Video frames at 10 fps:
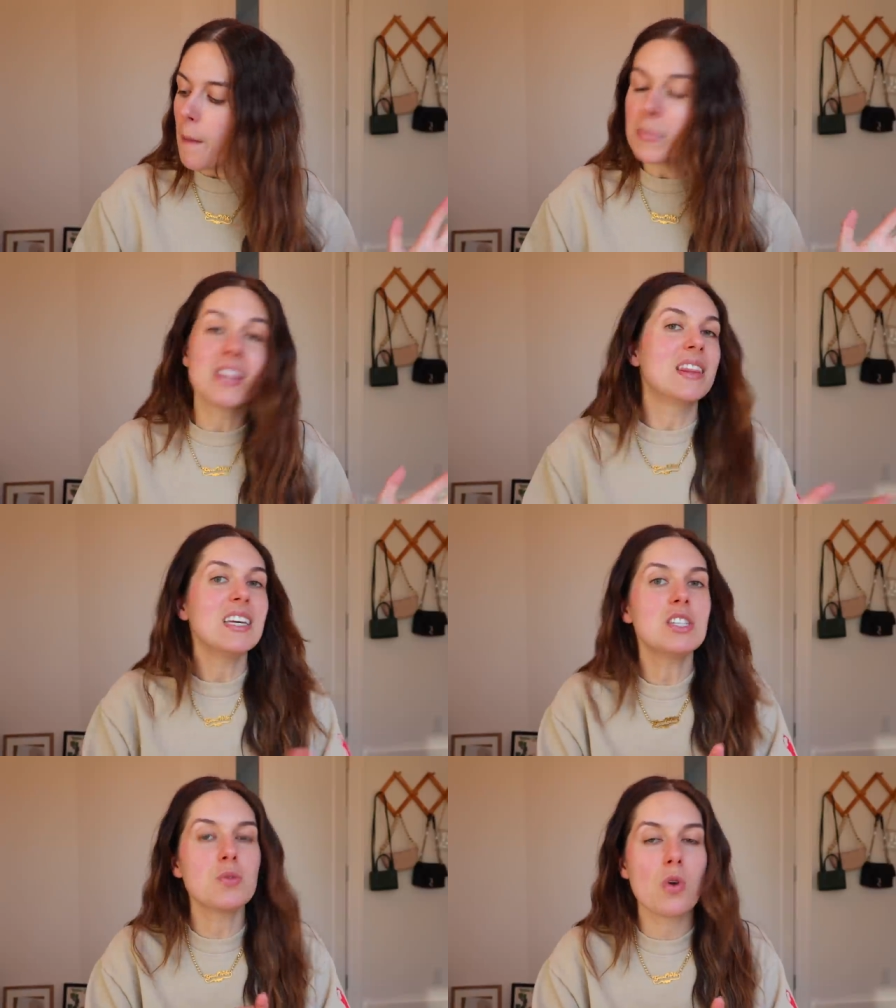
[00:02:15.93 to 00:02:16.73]
But
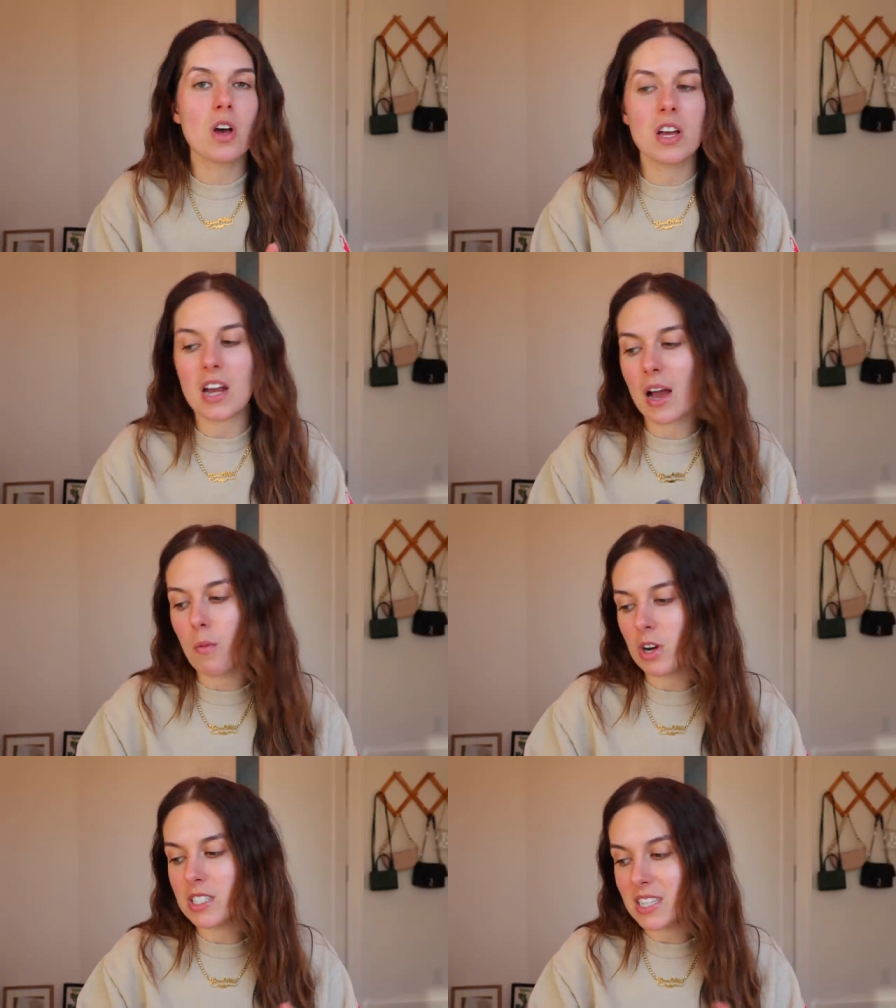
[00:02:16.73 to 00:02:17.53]
this one I
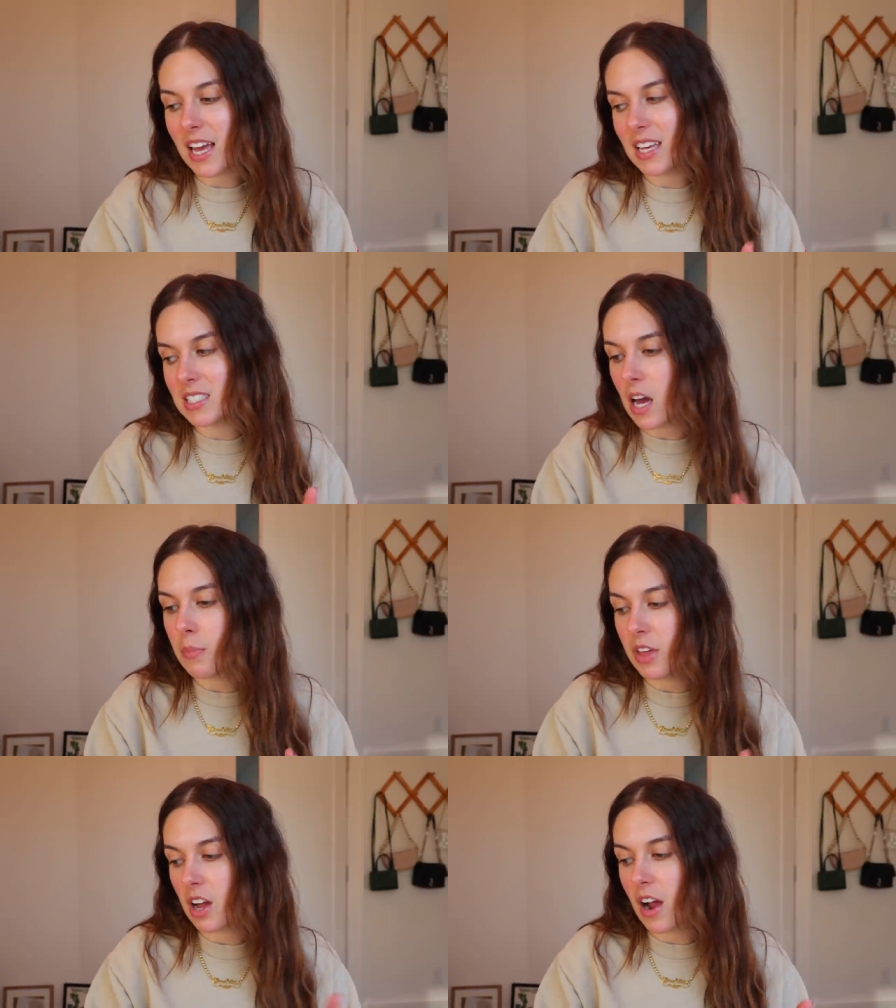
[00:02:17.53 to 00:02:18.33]
wanna say is
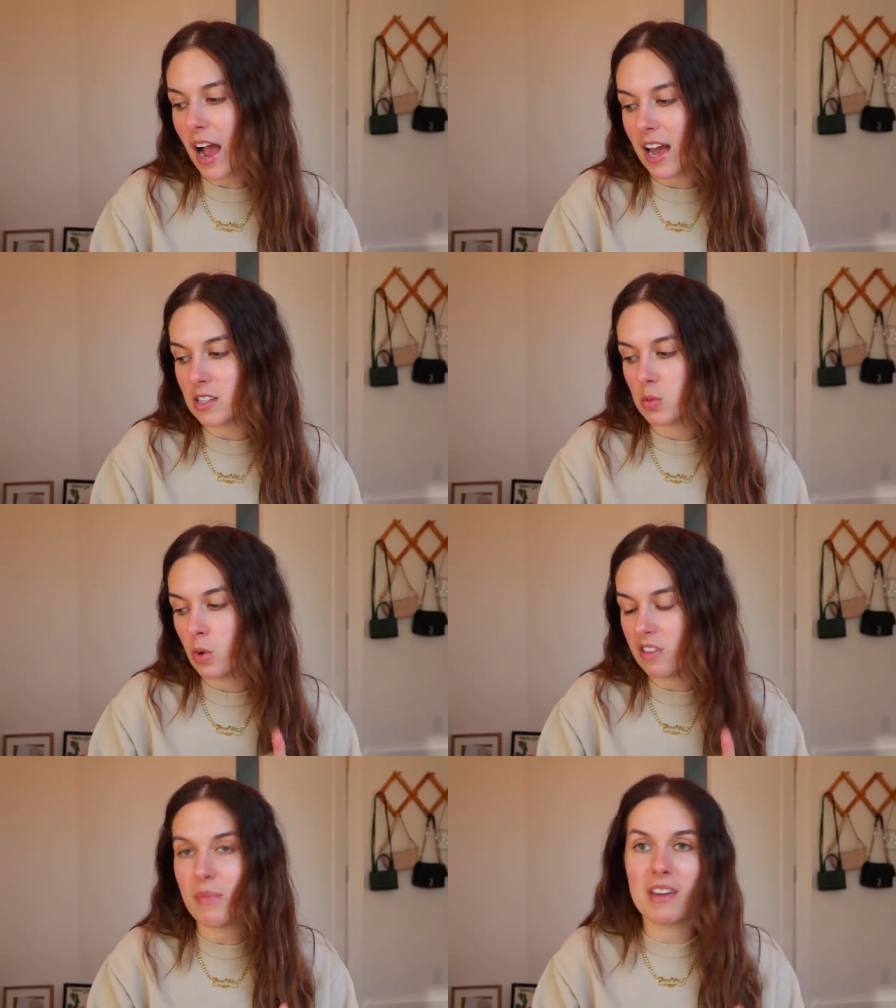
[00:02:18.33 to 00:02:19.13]
up there as
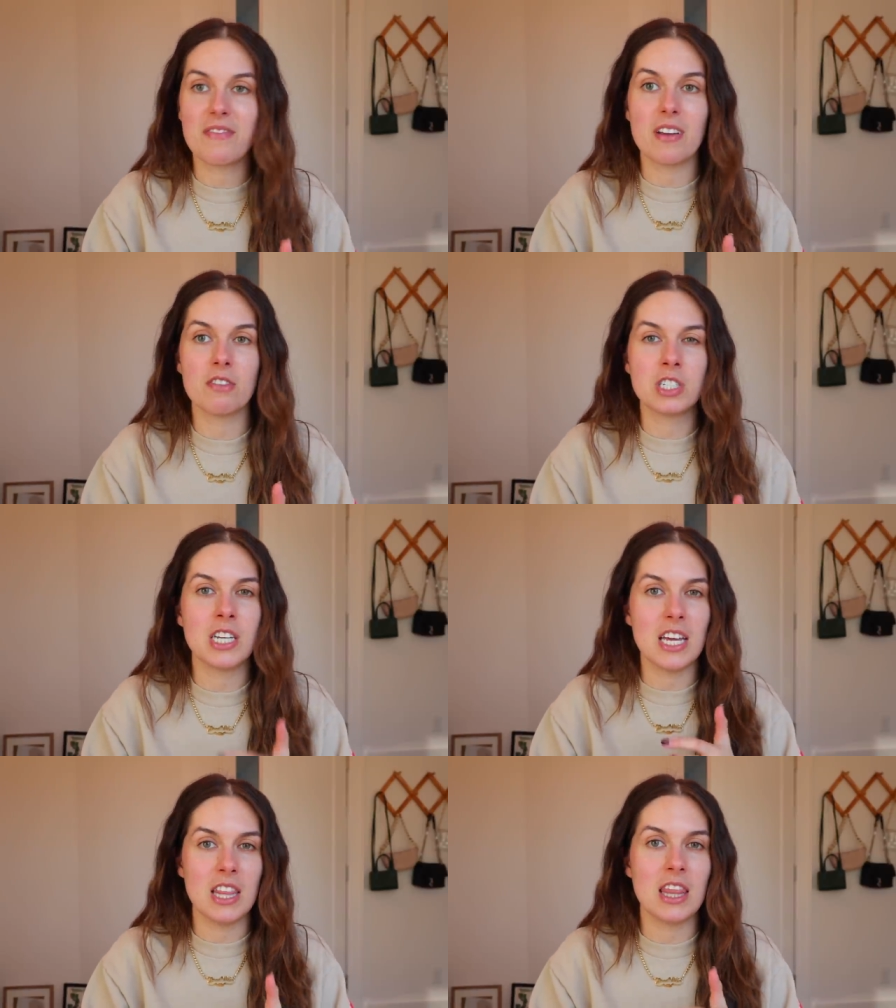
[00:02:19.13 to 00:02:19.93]
one of my favorites
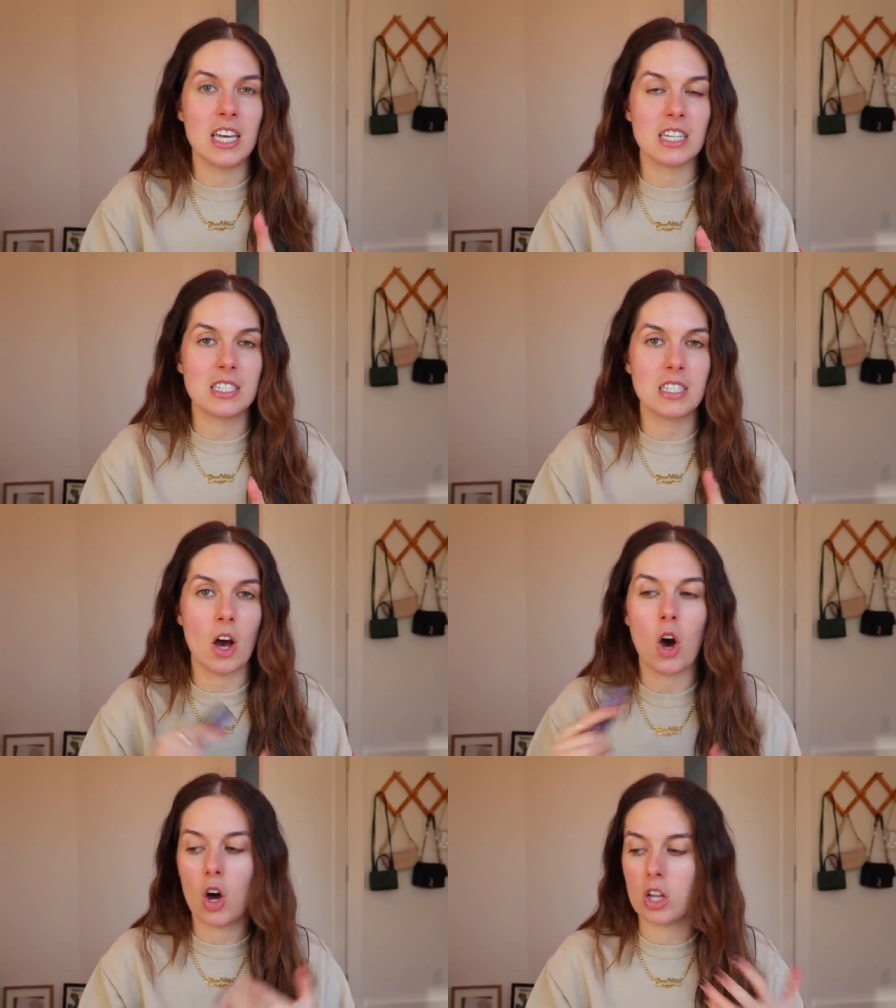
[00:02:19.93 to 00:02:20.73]
in this
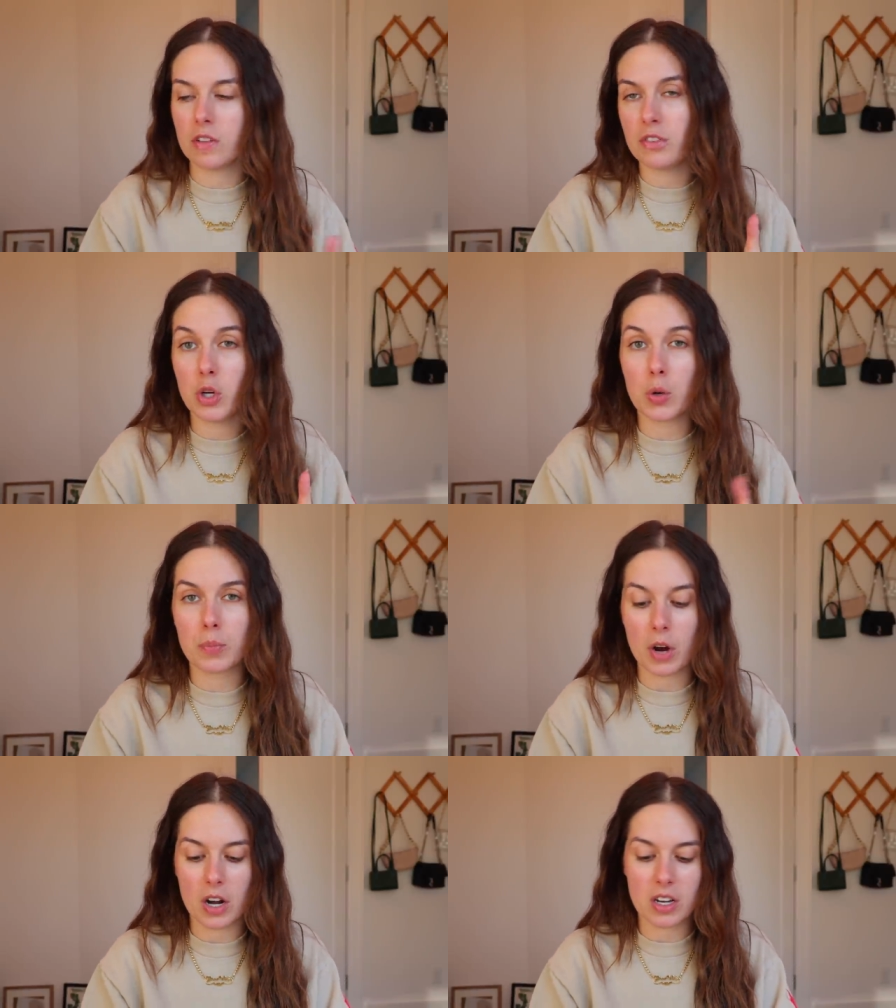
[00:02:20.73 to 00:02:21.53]
haul of newer
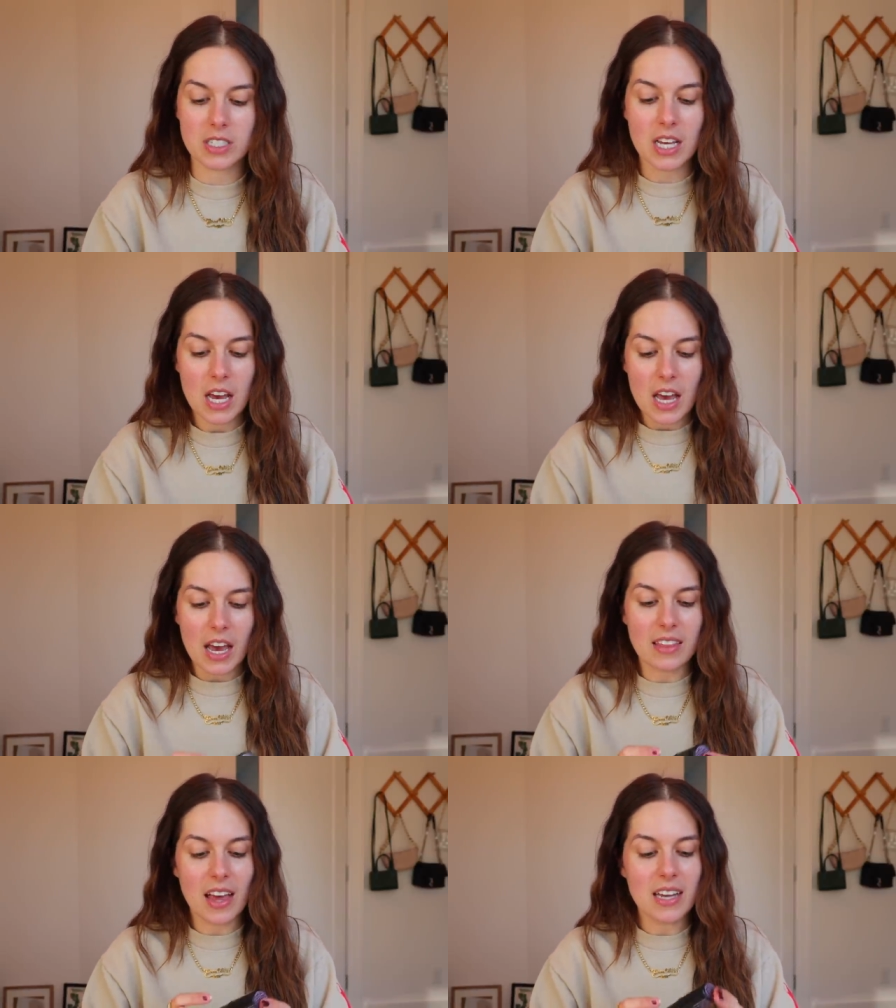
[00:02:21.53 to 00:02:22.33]
products,
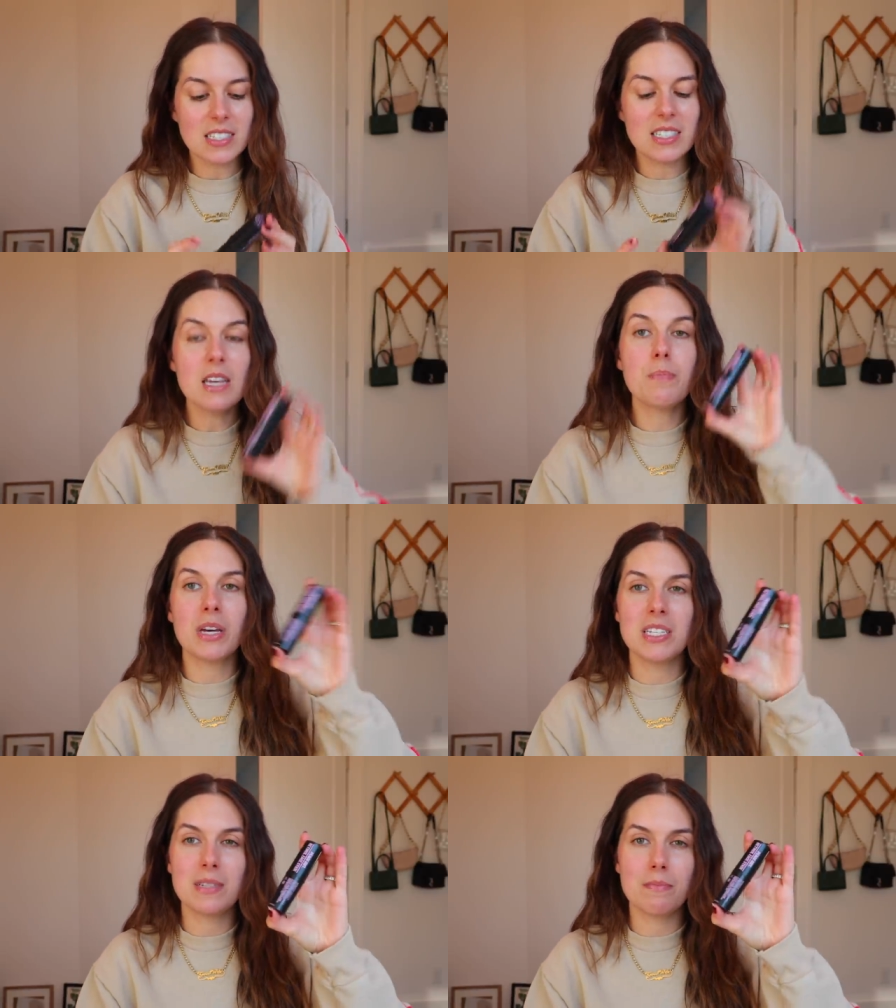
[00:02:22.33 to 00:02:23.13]
and that is the
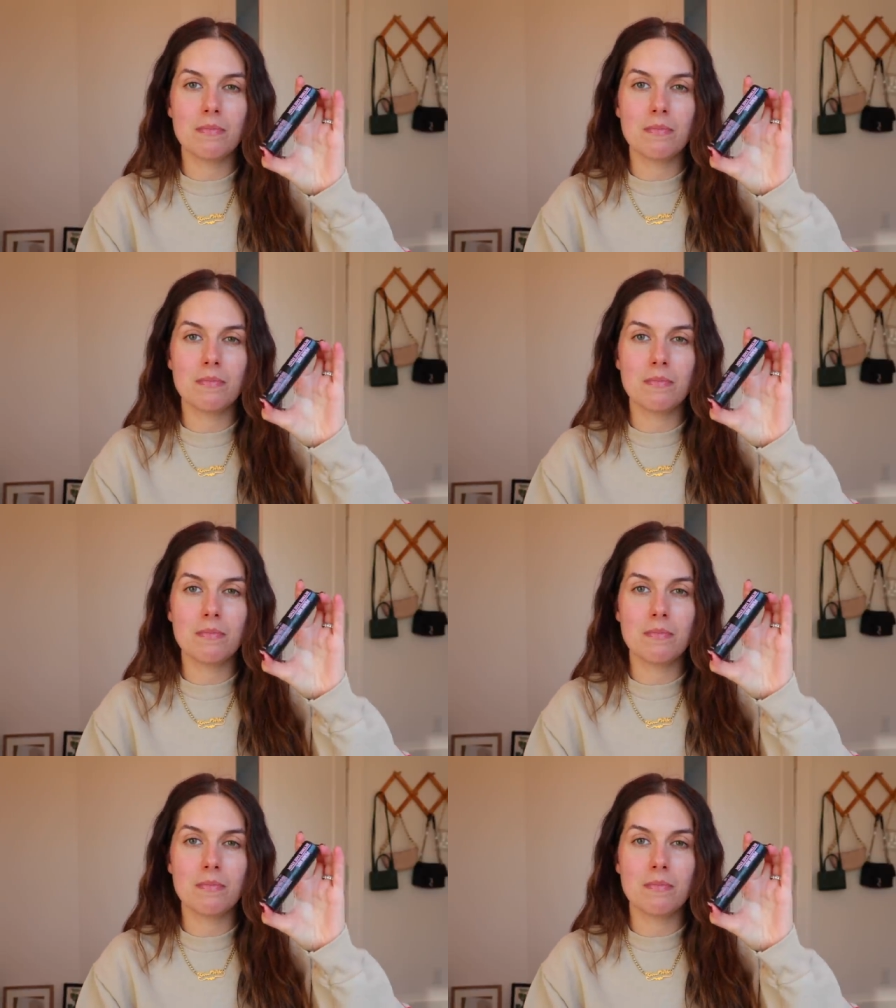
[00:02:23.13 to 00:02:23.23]
Piss.